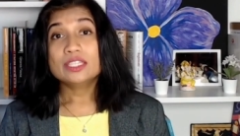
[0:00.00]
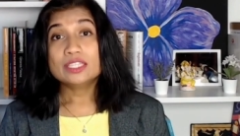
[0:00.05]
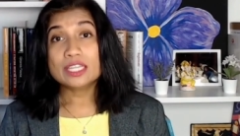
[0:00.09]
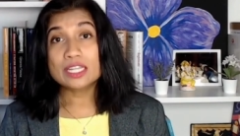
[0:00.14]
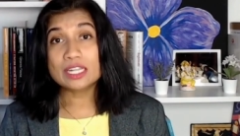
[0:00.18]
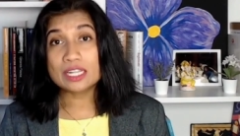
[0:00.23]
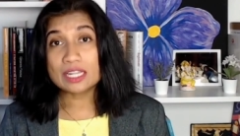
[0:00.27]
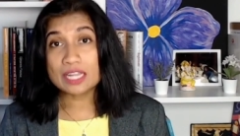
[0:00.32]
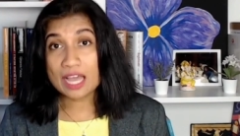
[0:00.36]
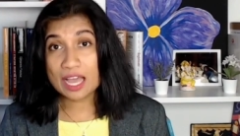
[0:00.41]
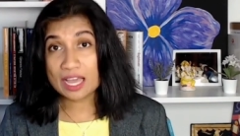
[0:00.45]

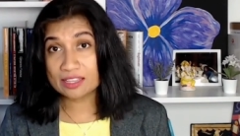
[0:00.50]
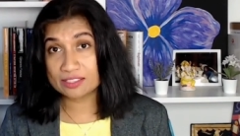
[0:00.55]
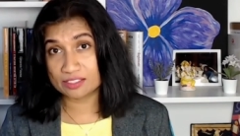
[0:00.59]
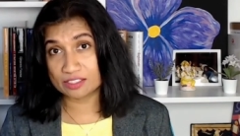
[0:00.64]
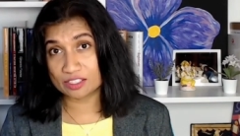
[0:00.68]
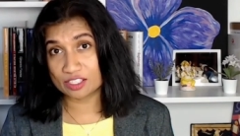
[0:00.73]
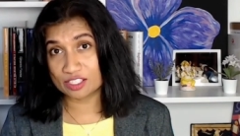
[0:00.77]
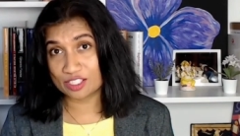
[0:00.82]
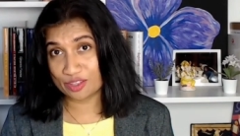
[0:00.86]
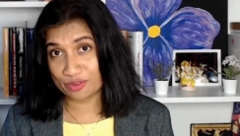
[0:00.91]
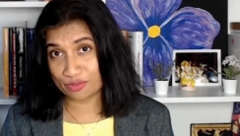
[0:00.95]
The
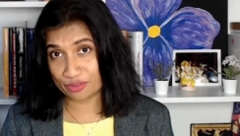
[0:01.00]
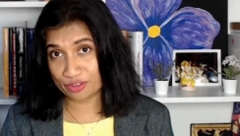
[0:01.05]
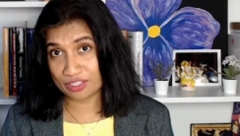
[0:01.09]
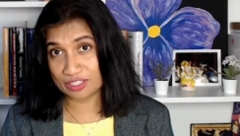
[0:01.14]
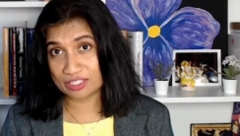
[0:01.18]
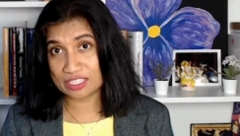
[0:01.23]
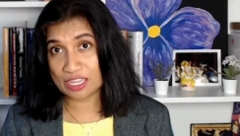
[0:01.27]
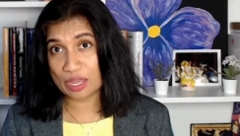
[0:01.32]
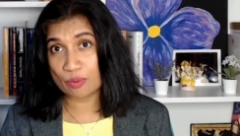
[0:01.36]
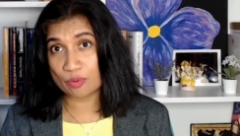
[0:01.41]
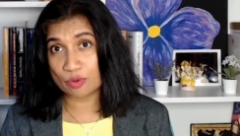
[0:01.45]
last
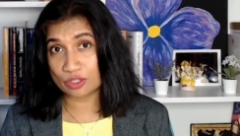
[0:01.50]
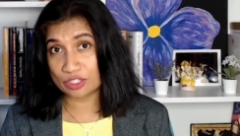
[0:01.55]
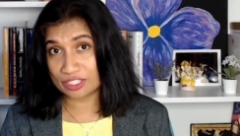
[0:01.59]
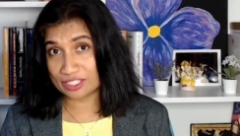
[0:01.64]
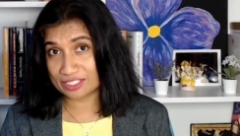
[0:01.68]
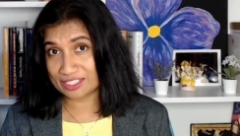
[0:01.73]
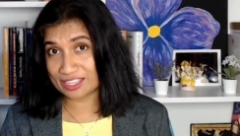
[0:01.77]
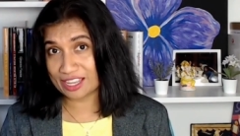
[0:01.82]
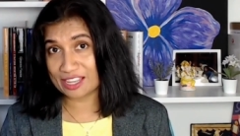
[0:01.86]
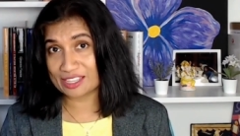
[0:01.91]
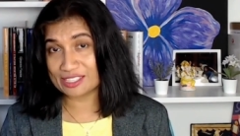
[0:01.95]
difference I want to
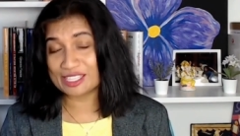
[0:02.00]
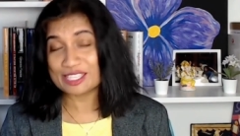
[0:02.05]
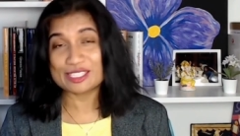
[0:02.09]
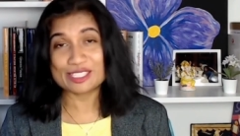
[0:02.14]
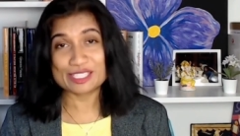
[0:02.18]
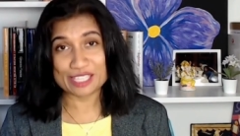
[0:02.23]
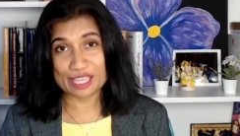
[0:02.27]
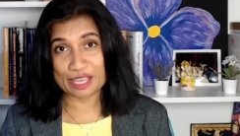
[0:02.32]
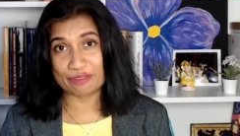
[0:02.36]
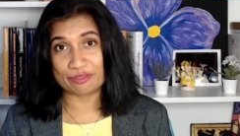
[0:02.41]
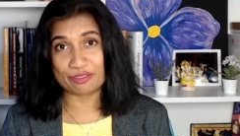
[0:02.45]
discuss
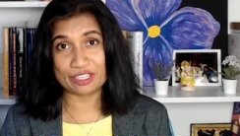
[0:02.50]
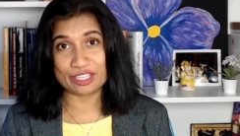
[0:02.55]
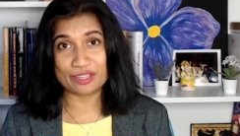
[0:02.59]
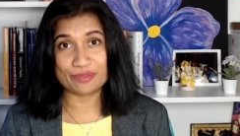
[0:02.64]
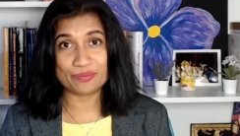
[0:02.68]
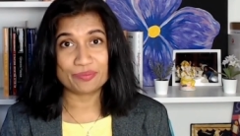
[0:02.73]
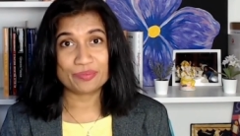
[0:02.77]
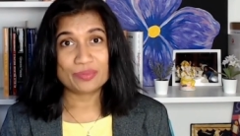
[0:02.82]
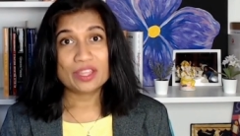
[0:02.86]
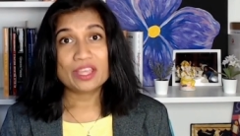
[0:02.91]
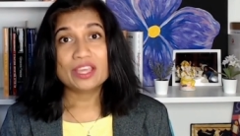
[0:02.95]
is safety.